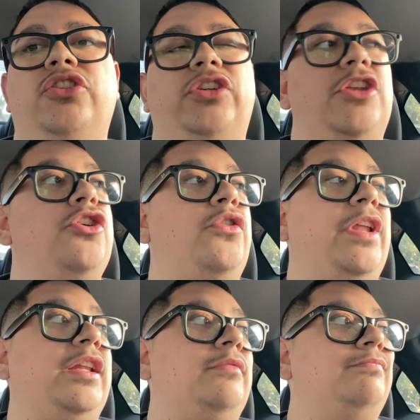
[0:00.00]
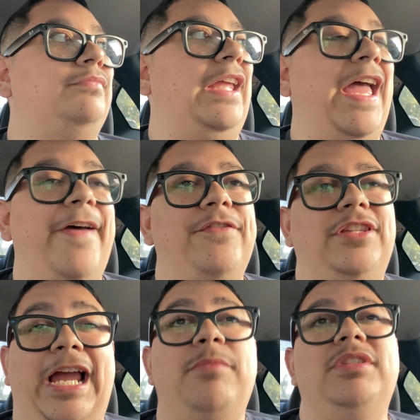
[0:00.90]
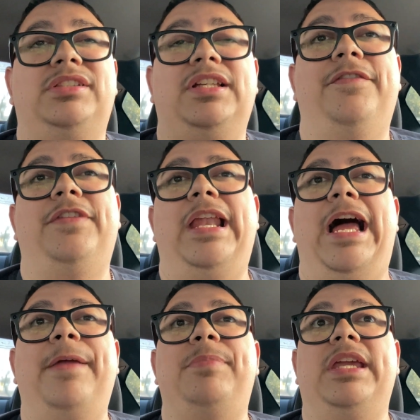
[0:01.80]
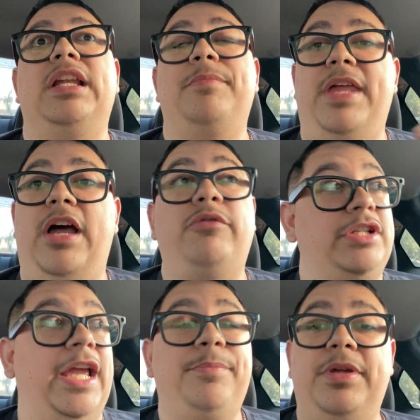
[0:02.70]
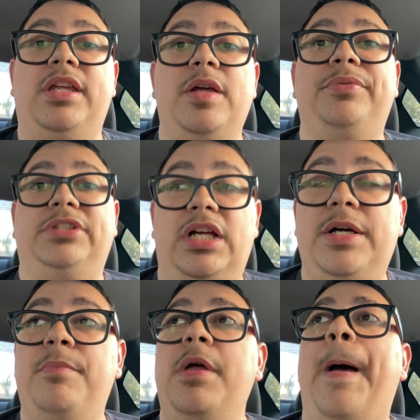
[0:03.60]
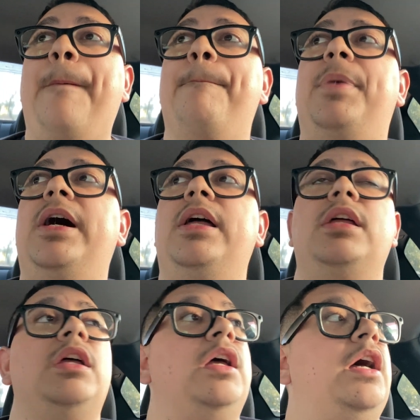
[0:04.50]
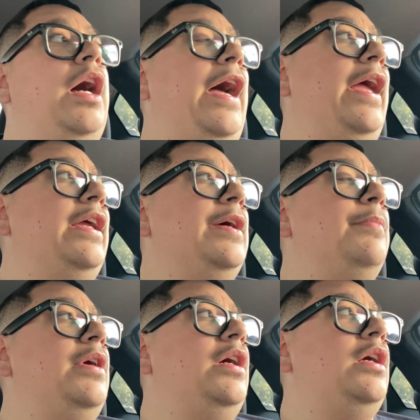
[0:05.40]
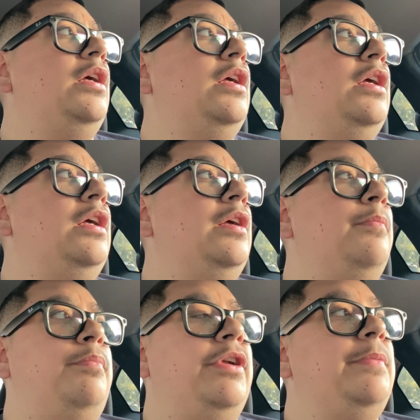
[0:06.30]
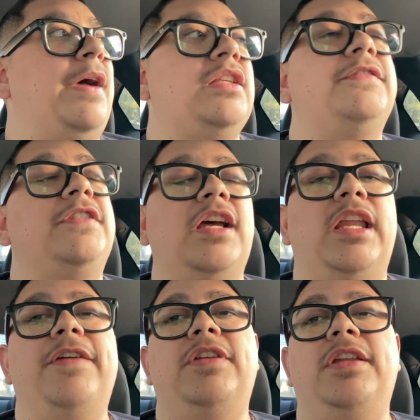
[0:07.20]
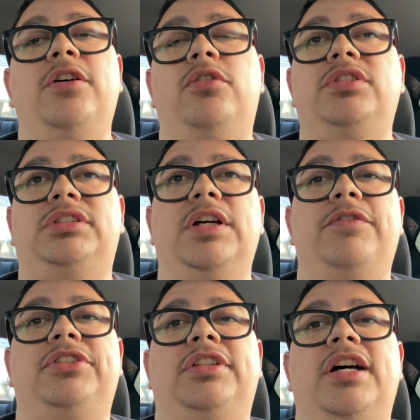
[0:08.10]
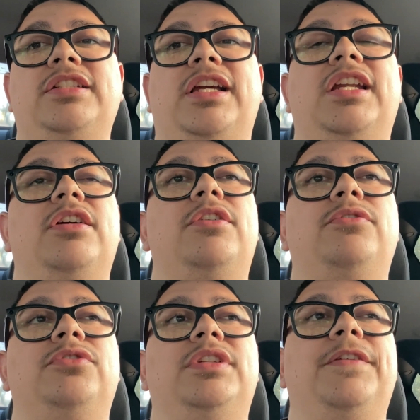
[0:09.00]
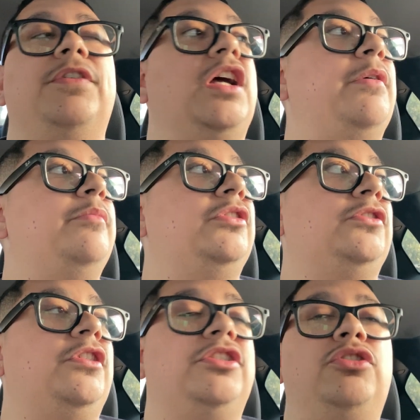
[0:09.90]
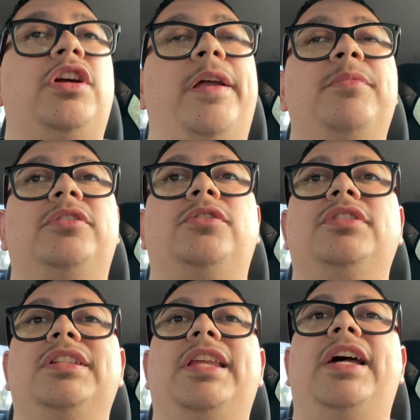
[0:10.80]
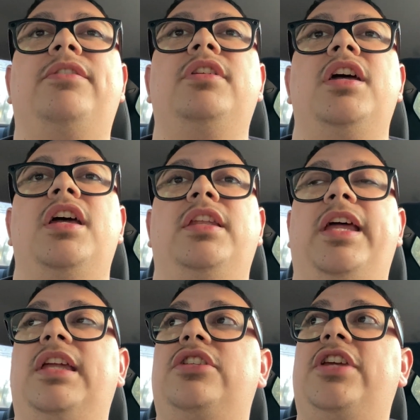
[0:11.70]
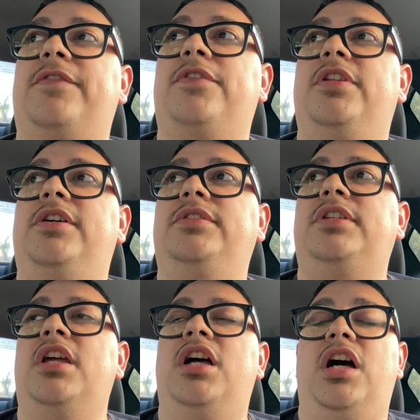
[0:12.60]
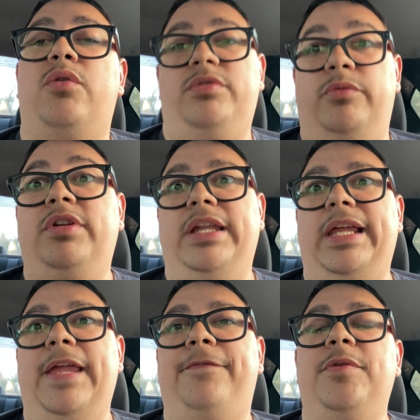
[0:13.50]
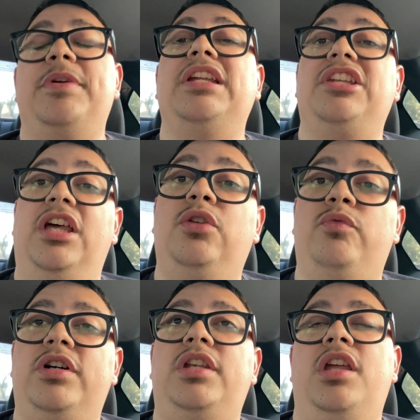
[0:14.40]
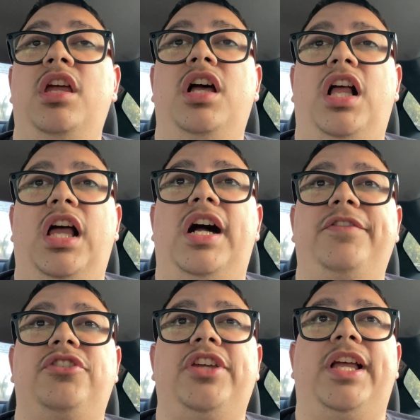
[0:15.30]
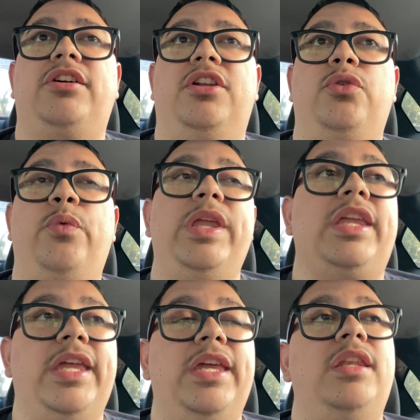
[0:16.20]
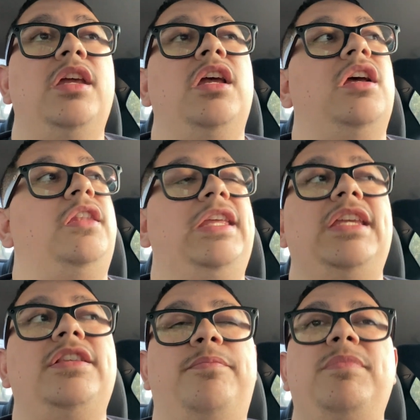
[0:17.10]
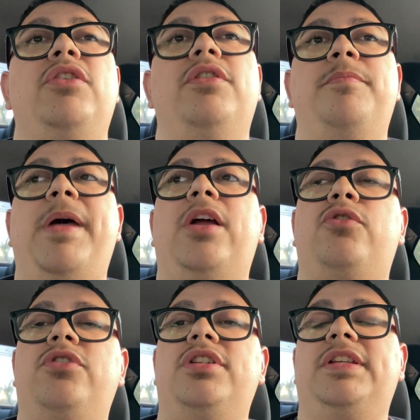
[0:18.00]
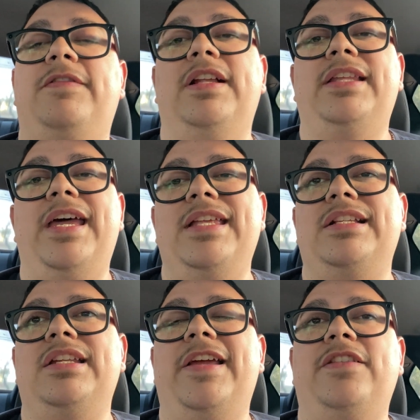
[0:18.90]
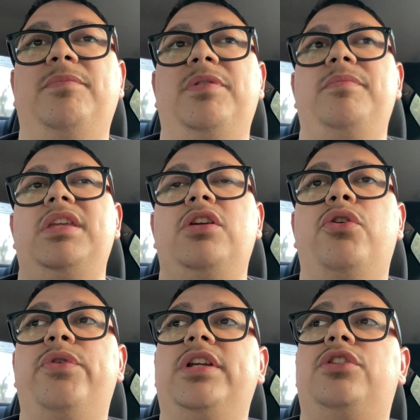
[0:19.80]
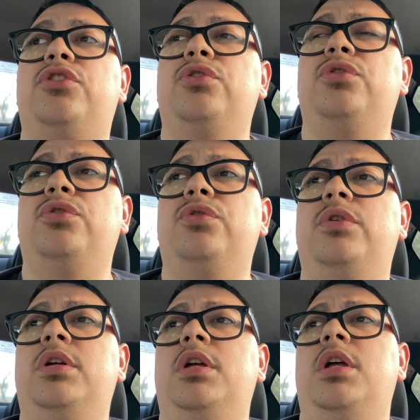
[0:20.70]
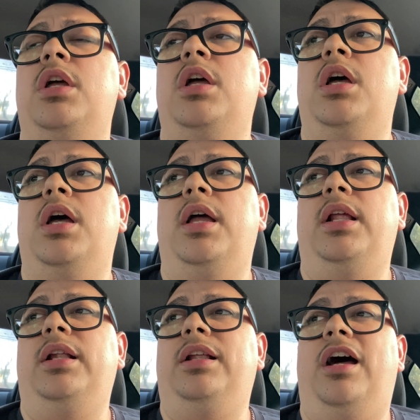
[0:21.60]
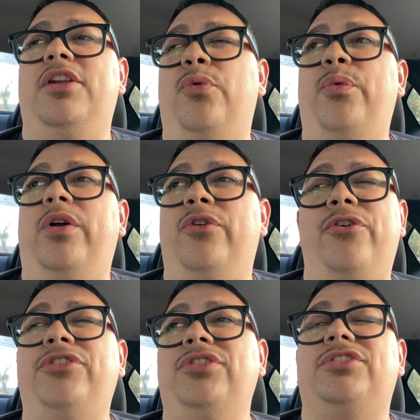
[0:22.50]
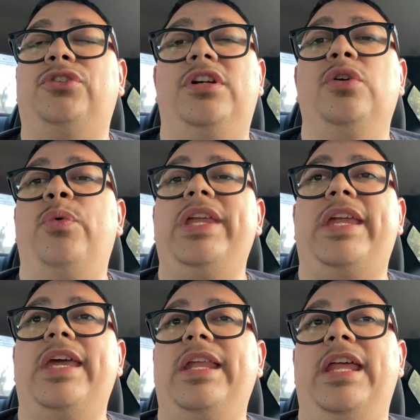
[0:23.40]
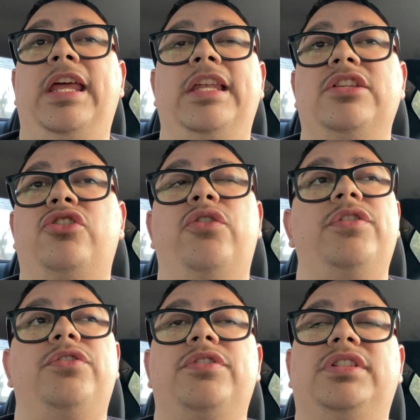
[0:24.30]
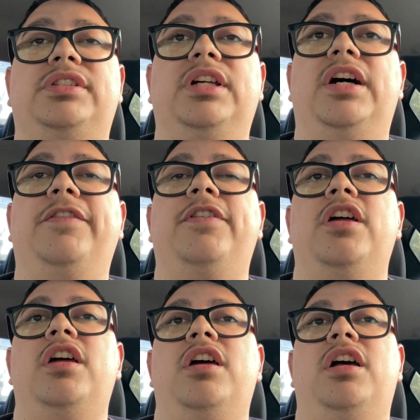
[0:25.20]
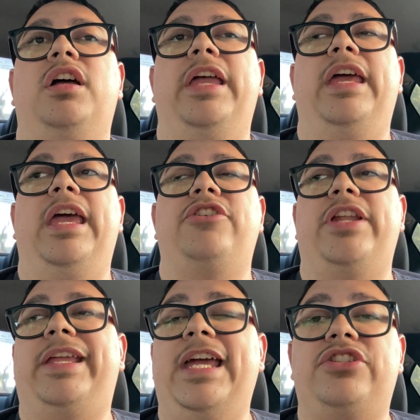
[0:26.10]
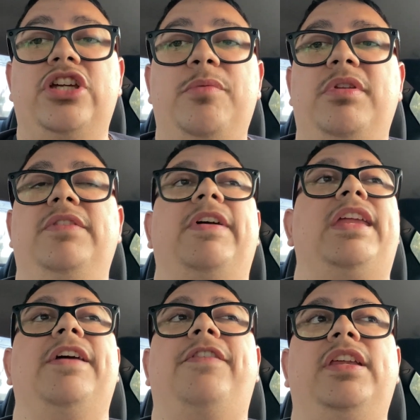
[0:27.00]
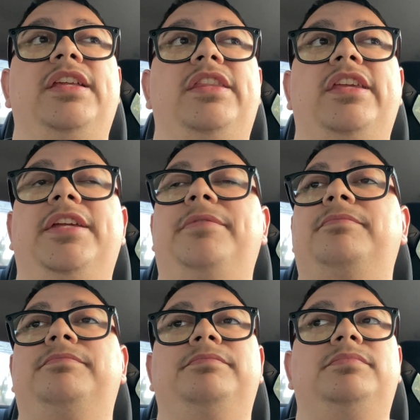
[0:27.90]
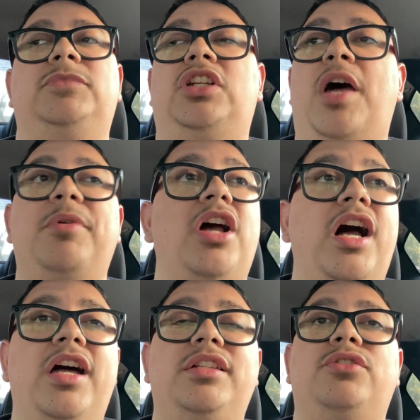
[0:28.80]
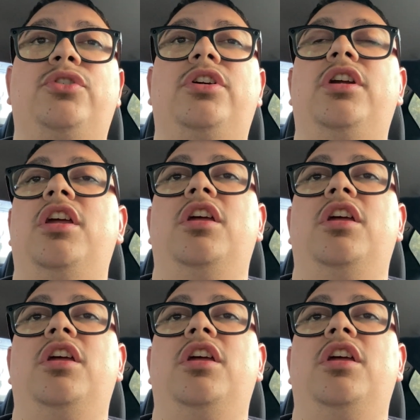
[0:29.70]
so I know like they have timeless stuff that I'm picking up now, which I am picking up some, but I am pretty positive they're not going to have any of the older stuff, which sucks. I got to go to a different comic book store. There's two comic book stores in town that I can check for those. The one that I came from and another one I'll have to check out on the weekend. Me going back order stuff like that is going to have to be me going to the store on the weekend and just going through the stuff and try to catch up. And if I can't find anything, Comic Cons or